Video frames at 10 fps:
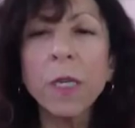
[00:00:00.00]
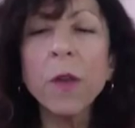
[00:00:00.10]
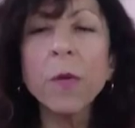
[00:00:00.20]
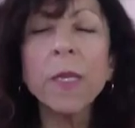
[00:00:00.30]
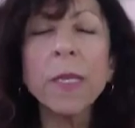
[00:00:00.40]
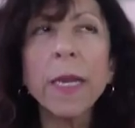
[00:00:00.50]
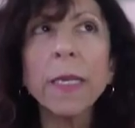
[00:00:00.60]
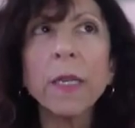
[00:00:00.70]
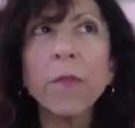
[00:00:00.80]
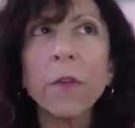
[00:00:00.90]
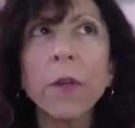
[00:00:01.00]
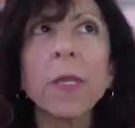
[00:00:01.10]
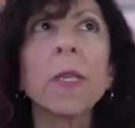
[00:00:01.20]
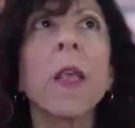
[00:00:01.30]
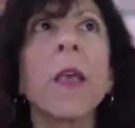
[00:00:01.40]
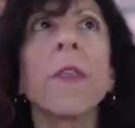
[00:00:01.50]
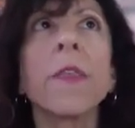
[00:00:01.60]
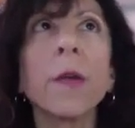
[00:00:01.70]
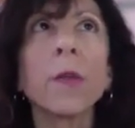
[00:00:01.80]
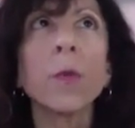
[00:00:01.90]
notice any difference,
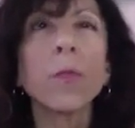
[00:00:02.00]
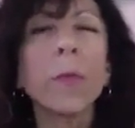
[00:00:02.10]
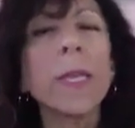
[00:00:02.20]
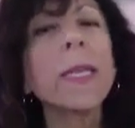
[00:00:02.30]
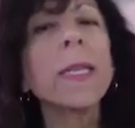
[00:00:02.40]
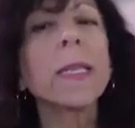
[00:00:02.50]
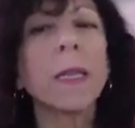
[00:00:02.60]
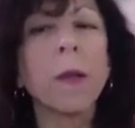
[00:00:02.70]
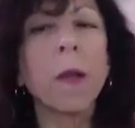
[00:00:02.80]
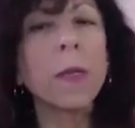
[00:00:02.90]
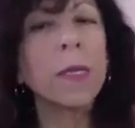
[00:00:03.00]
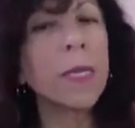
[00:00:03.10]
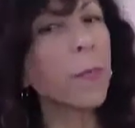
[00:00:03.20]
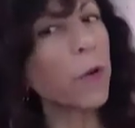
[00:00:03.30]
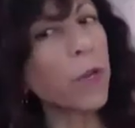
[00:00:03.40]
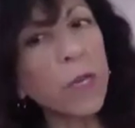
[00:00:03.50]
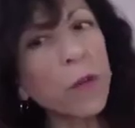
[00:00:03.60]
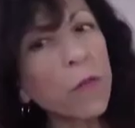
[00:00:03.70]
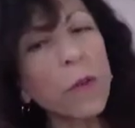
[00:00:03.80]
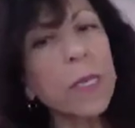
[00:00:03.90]
there's a reason, a deeper
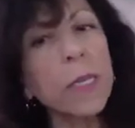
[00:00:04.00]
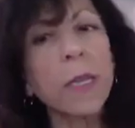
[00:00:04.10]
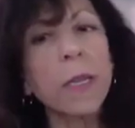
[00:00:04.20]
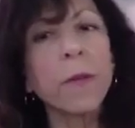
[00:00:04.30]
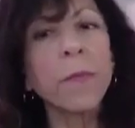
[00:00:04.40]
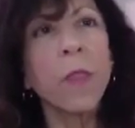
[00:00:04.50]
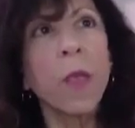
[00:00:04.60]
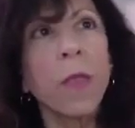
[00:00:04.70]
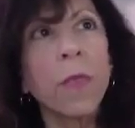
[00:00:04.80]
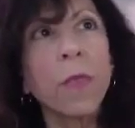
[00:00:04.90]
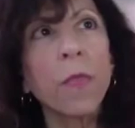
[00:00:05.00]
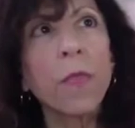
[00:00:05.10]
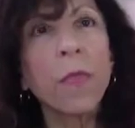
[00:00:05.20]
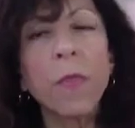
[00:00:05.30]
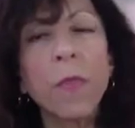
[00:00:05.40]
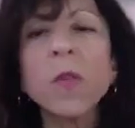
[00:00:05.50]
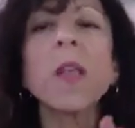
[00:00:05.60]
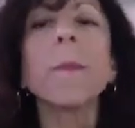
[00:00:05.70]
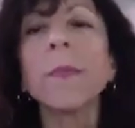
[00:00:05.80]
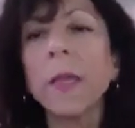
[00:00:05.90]
hidden reason. There's
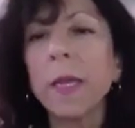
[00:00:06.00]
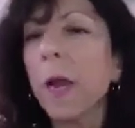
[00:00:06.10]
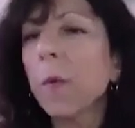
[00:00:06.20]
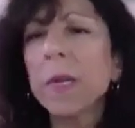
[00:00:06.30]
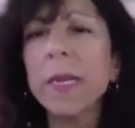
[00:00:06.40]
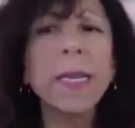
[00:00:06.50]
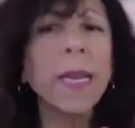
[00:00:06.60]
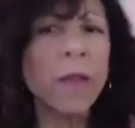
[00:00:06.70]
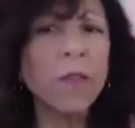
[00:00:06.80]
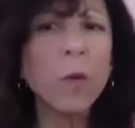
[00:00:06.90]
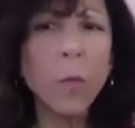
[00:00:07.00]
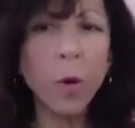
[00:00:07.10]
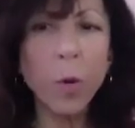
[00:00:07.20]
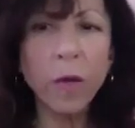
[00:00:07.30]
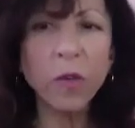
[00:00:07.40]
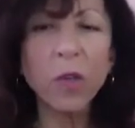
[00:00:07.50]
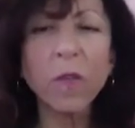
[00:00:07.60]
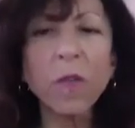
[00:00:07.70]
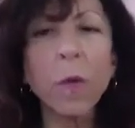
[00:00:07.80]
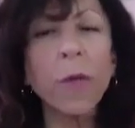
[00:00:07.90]
something, and I would need to ask you more
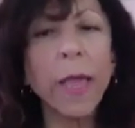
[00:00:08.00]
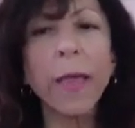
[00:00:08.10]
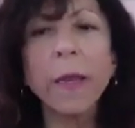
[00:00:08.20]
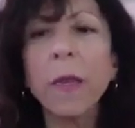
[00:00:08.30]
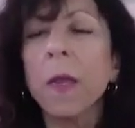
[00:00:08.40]
questions. So again,